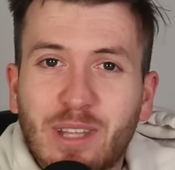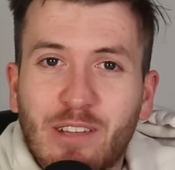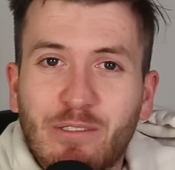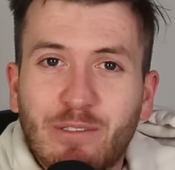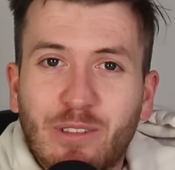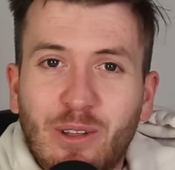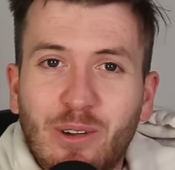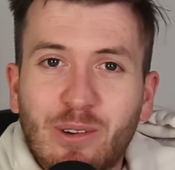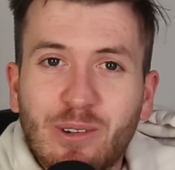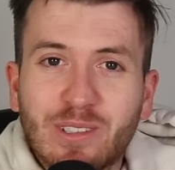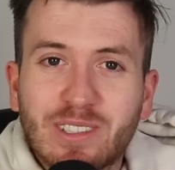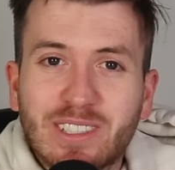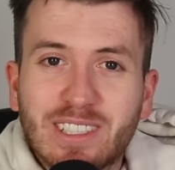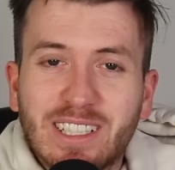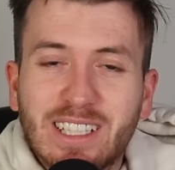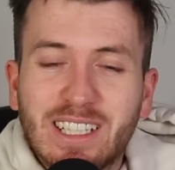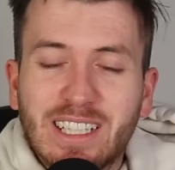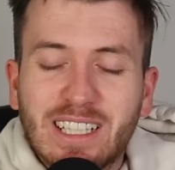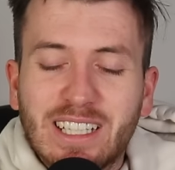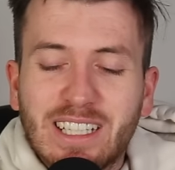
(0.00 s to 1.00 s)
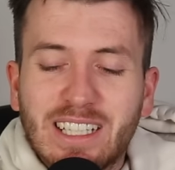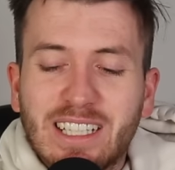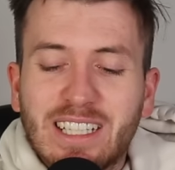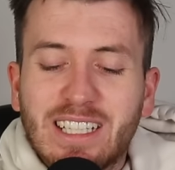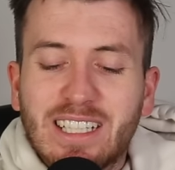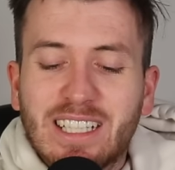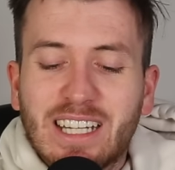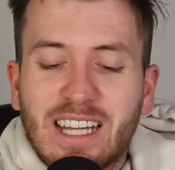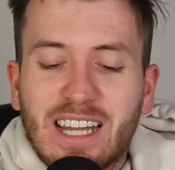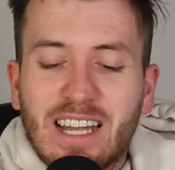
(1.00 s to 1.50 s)
Day Vlogs.
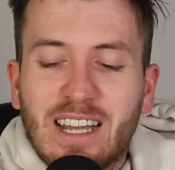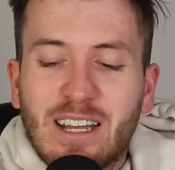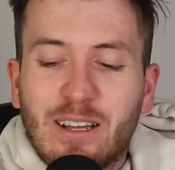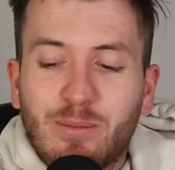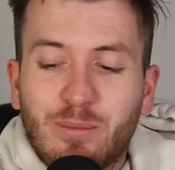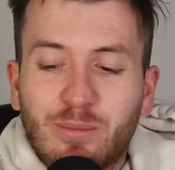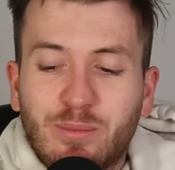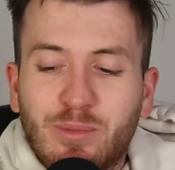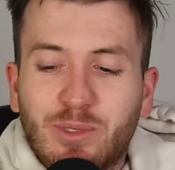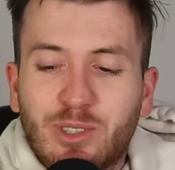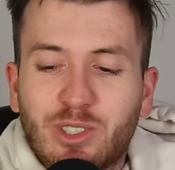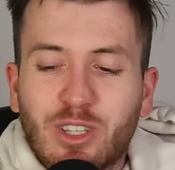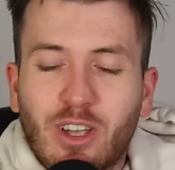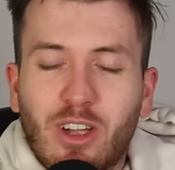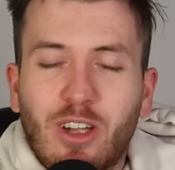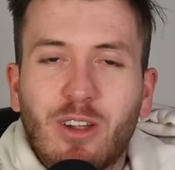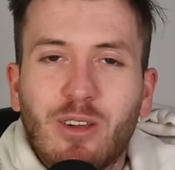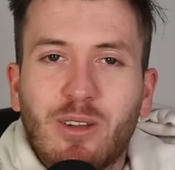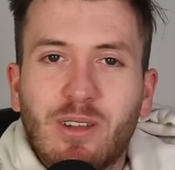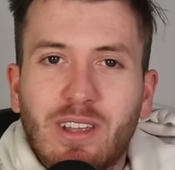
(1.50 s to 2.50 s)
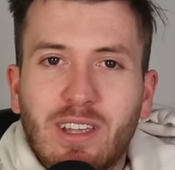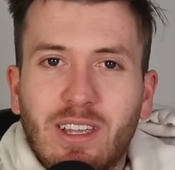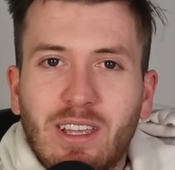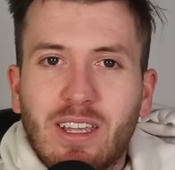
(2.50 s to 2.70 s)
So